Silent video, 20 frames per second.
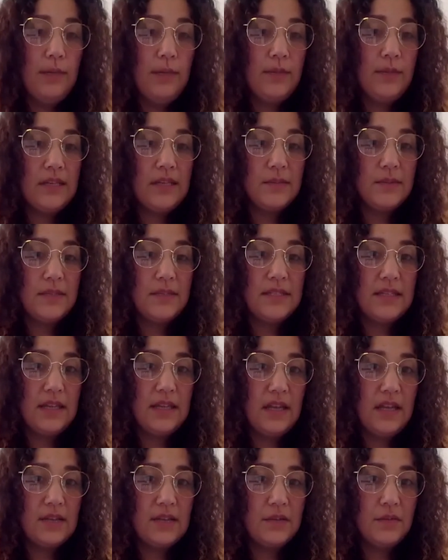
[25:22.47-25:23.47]
because we see it
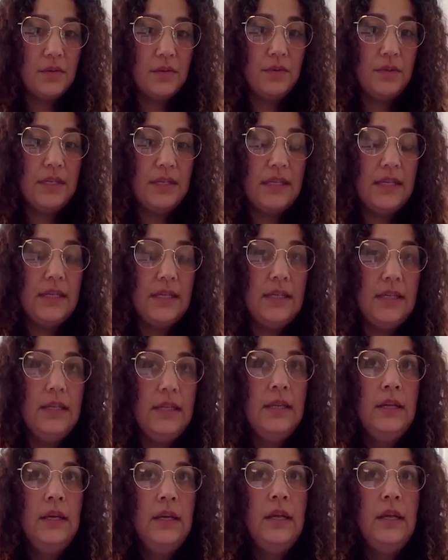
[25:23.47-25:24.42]
as a real need,